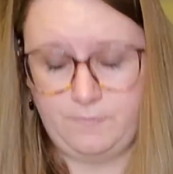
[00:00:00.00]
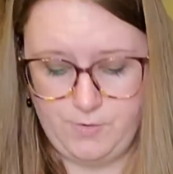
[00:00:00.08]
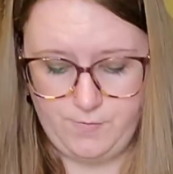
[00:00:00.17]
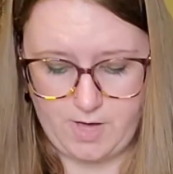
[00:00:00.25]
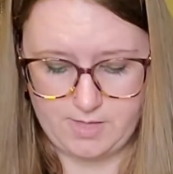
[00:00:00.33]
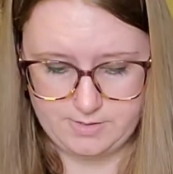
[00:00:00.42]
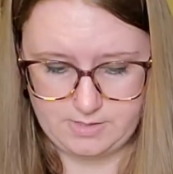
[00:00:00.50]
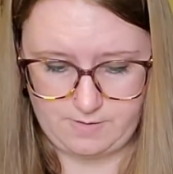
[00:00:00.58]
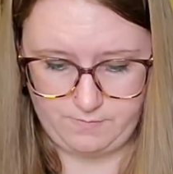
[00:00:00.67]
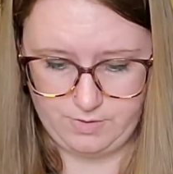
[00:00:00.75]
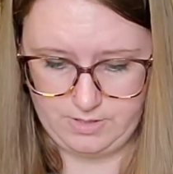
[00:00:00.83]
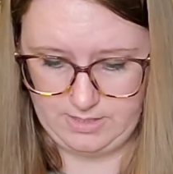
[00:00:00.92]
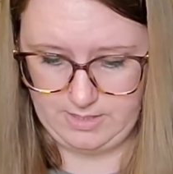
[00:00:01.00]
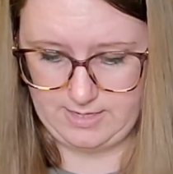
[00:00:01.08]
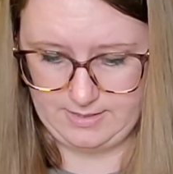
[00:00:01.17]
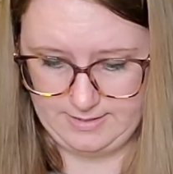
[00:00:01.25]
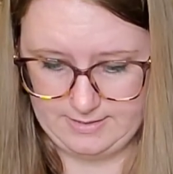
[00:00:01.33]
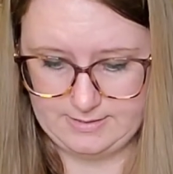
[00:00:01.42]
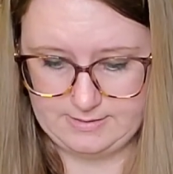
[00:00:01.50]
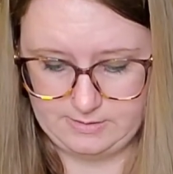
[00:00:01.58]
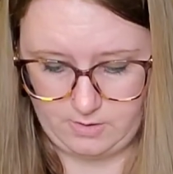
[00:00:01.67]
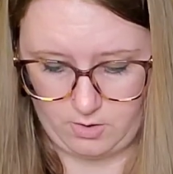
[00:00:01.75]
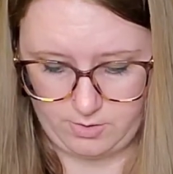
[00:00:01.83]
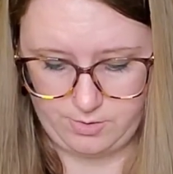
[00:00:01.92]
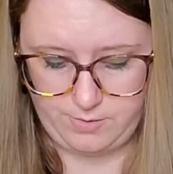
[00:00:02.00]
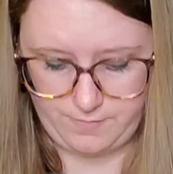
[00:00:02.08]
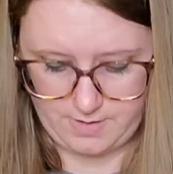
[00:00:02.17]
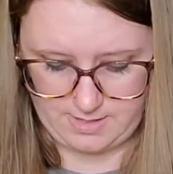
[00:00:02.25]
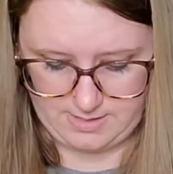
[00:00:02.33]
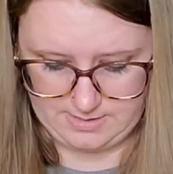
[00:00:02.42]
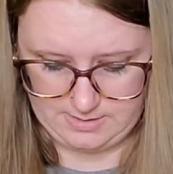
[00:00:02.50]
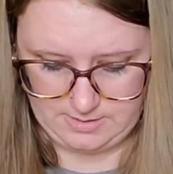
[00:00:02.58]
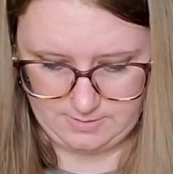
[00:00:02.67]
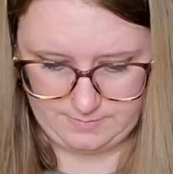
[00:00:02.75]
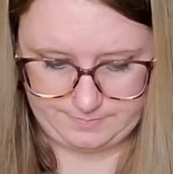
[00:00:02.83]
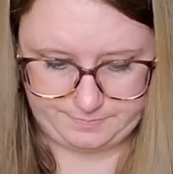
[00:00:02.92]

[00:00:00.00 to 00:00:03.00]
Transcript: if you fall in love with it. I think this is harder to find.